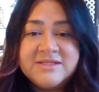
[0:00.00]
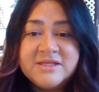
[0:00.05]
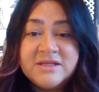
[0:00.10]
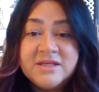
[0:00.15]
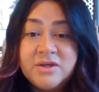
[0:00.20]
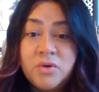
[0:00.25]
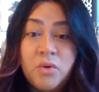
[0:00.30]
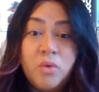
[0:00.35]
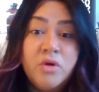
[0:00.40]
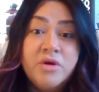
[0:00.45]
to
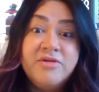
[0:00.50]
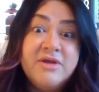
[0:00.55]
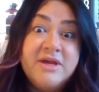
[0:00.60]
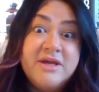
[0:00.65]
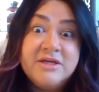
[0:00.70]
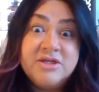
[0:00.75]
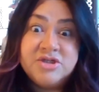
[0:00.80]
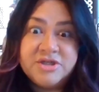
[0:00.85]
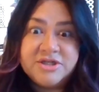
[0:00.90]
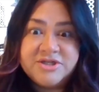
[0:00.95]
lead or the
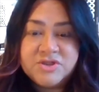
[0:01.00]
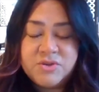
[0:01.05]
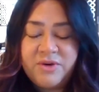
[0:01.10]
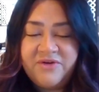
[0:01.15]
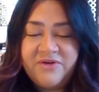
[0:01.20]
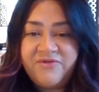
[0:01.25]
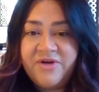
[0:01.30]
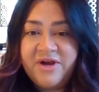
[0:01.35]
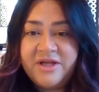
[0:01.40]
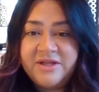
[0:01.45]
interest,
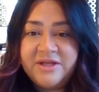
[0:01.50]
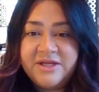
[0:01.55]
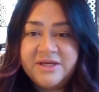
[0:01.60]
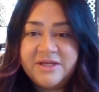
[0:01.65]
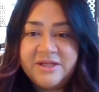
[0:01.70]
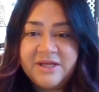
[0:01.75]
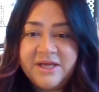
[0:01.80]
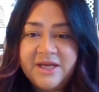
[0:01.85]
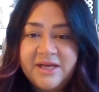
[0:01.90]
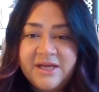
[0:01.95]
quite frankly, to
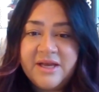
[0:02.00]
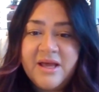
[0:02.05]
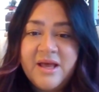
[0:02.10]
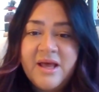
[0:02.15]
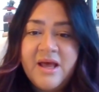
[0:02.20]
lead.